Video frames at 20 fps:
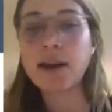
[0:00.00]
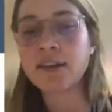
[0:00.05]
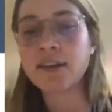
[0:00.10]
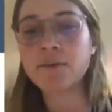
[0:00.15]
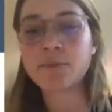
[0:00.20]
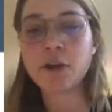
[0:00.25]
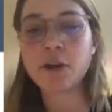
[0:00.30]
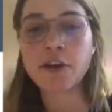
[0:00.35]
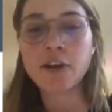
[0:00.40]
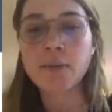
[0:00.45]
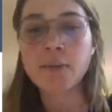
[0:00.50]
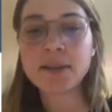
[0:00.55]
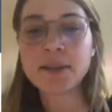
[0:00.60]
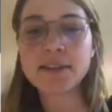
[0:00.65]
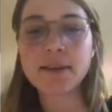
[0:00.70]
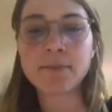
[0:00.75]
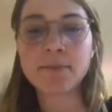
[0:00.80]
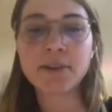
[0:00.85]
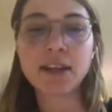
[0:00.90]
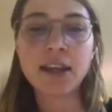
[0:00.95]
way of programming
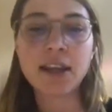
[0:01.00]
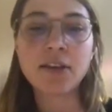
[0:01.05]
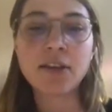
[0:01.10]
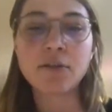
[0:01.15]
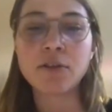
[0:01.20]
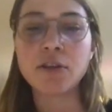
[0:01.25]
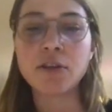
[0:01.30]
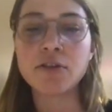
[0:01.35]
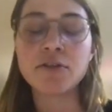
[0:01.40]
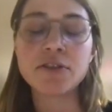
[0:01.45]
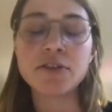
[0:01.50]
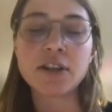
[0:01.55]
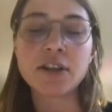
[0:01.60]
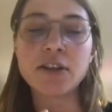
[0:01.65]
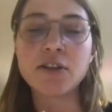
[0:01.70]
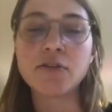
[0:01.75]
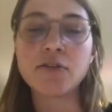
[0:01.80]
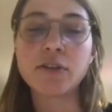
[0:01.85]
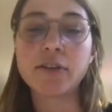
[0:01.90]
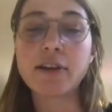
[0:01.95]
something, or you're using a
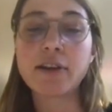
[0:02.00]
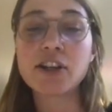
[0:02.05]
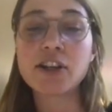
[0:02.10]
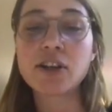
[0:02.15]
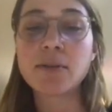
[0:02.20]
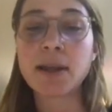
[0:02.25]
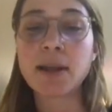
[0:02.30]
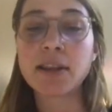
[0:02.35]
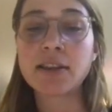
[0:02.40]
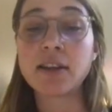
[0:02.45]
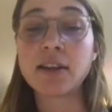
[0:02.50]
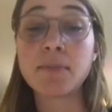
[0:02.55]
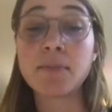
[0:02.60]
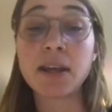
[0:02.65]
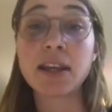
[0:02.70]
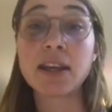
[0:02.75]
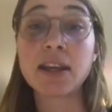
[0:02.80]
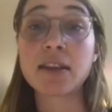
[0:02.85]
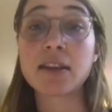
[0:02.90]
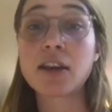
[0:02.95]
new regression method,
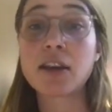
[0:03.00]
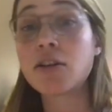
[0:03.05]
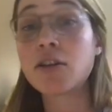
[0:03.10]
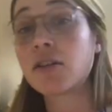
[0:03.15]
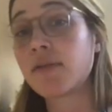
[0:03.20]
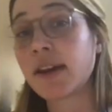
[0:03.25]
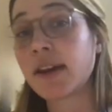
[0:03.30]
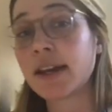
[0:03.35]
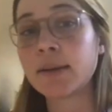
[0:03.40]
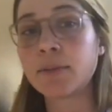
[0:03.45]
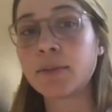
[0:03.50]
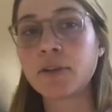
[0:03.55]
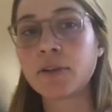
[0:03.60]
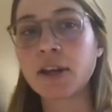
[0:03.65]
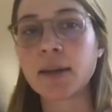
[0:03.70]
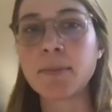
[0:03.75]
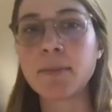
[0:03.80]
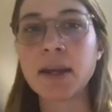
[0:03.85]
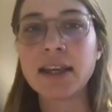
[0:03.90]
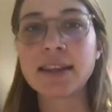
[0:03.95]
making code available
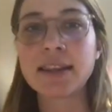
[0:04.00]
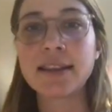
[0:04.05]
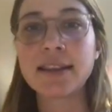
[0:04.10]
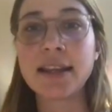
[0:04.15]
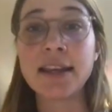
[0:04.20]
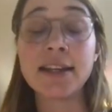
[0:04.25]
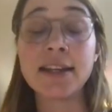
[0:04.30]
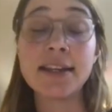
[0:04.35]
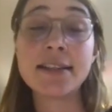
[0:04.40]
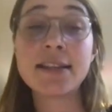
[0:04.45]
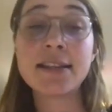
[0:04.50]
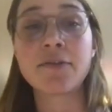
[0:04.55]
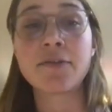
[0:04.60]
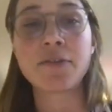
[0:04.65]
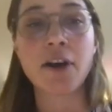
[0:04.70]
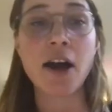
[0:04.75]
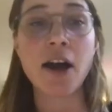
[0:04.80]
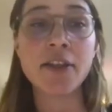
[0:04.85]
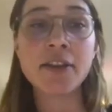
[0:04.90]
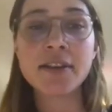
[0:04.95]
can make it easier
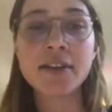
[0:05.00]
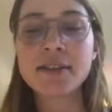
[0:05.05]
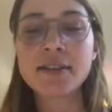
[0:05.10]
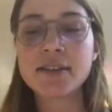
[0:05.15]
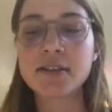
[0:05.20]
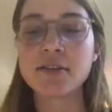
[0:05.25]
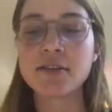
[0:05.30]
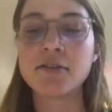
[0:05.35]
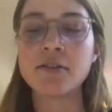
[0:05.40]
for others